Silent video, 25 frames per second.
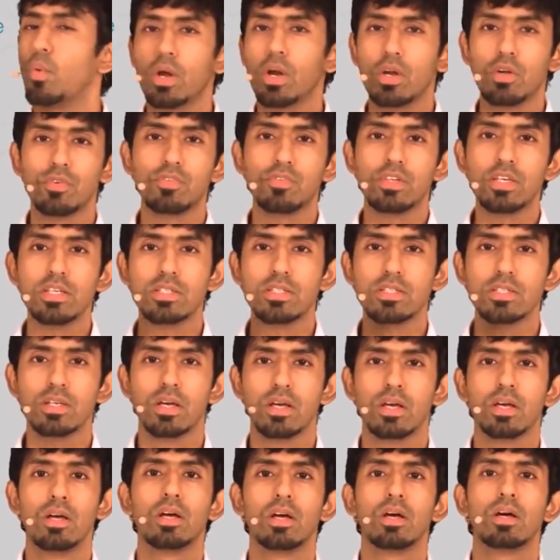one of these
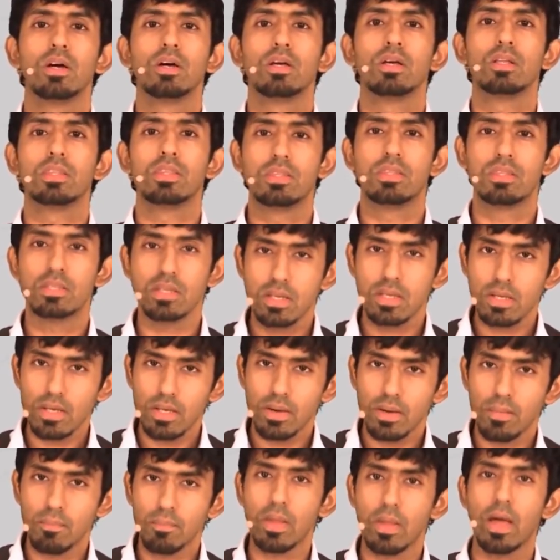
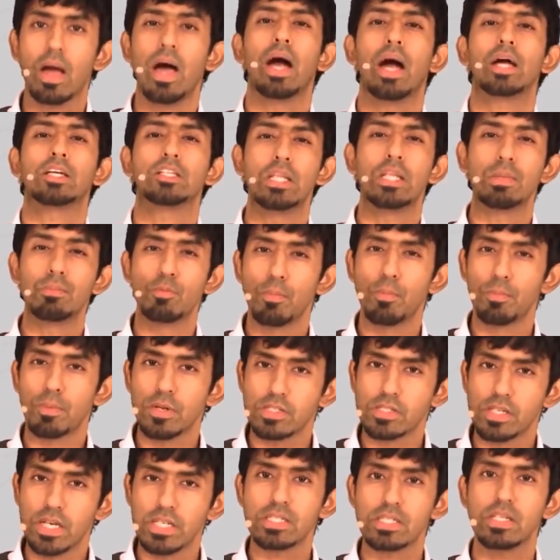three, actually more
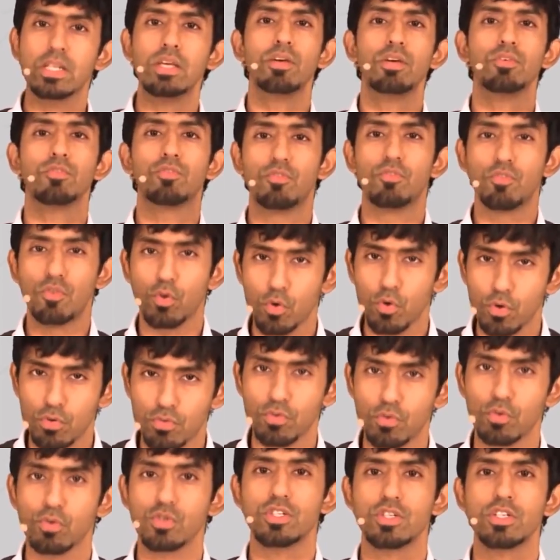precisely four
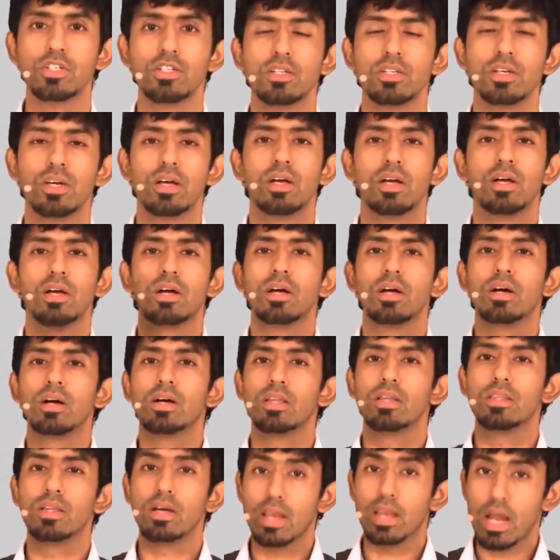forces.
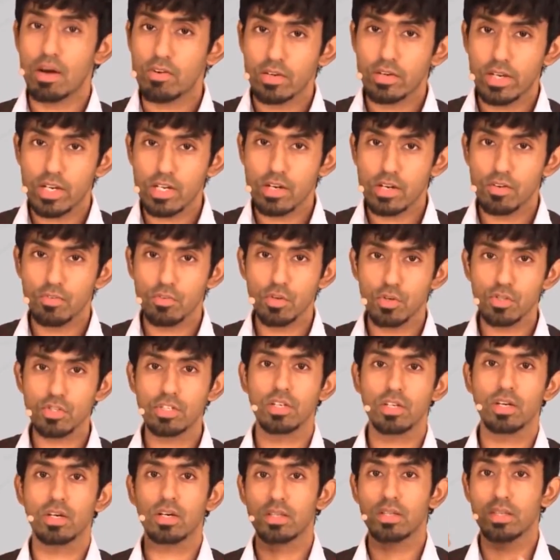The gravitational
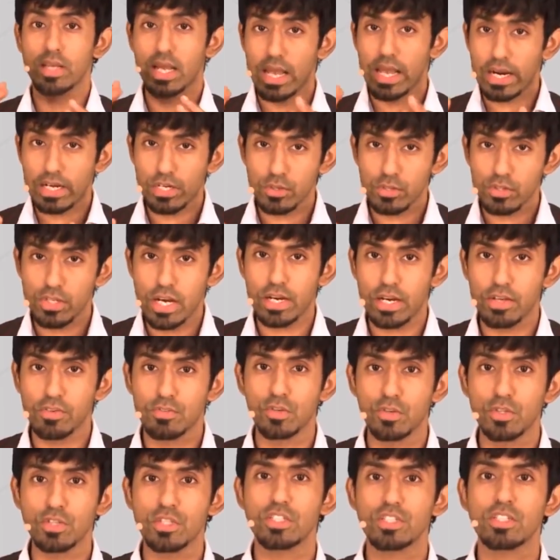force, the
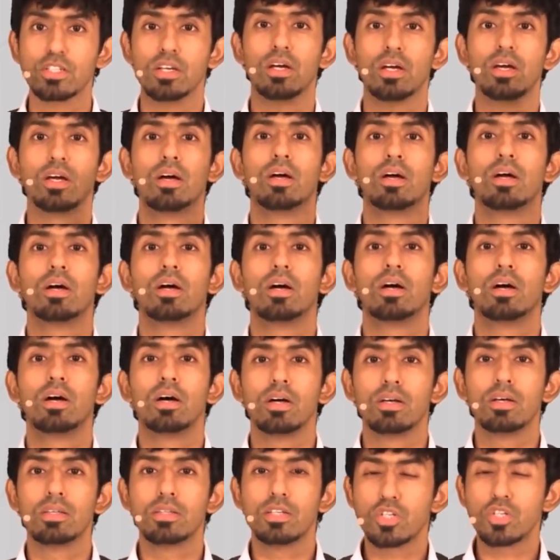electrostatic force,
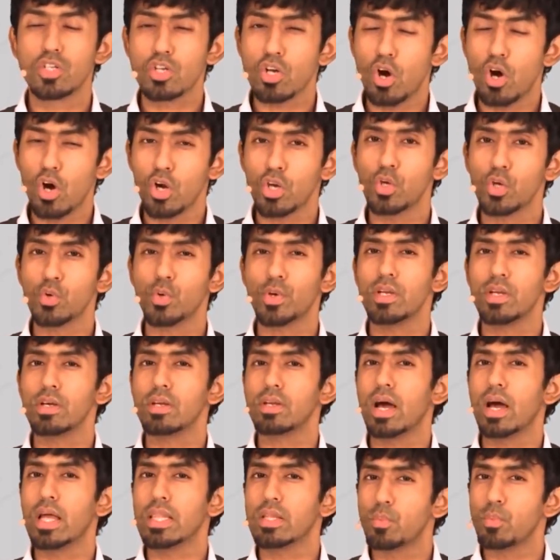the strong
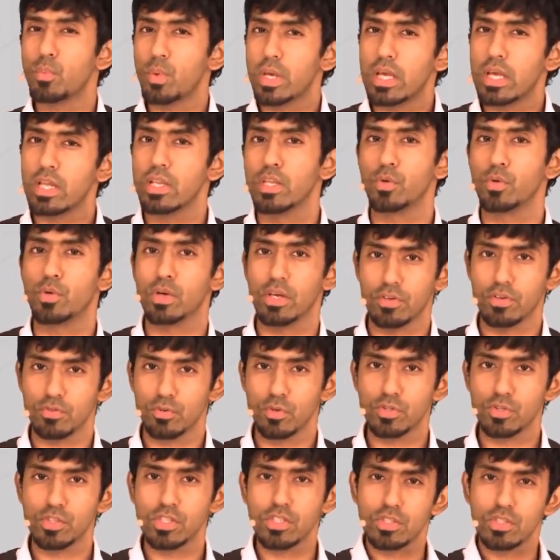nuclear and the weak nuclear
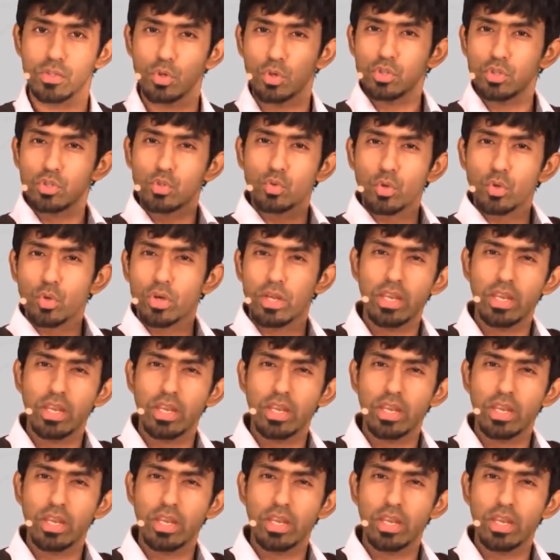forces. Those two you